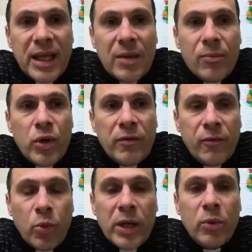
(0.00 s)
time
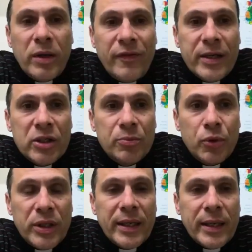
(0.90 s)
when we finished
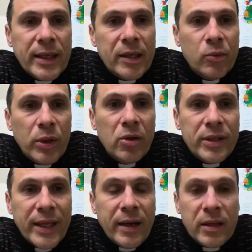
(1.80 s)
putting it and we
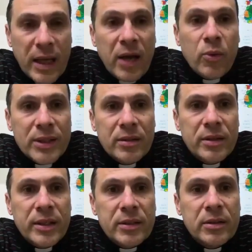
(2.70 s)
looked at it, I was in
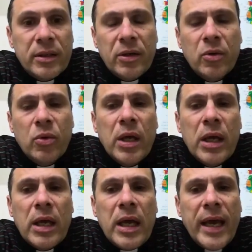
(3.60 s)
tears. You know,
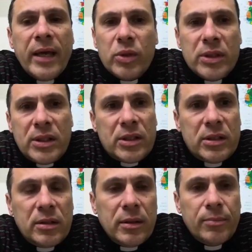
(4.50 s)
it was
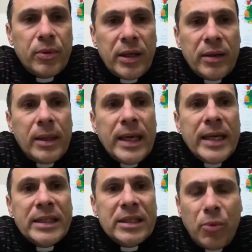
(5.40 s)
just,
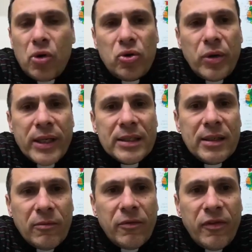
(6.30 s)
it spoke to us
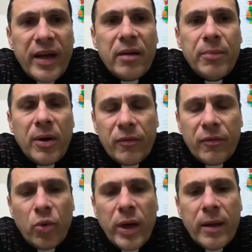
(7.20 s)
in a very
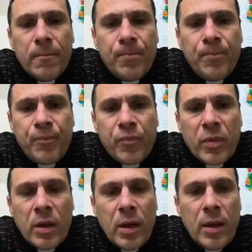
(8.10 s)
powerful way.
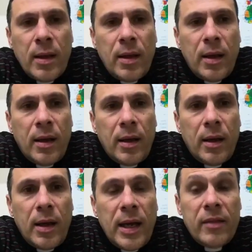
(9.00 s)

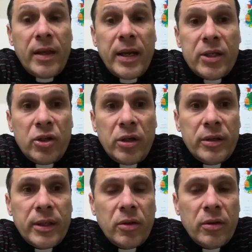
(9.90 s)
And then I
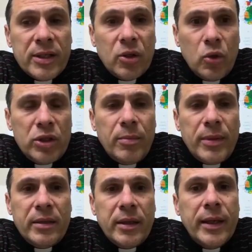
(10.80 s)
shared it on the social
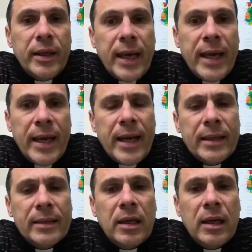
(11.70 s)
media.
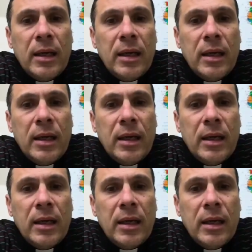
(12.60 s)
And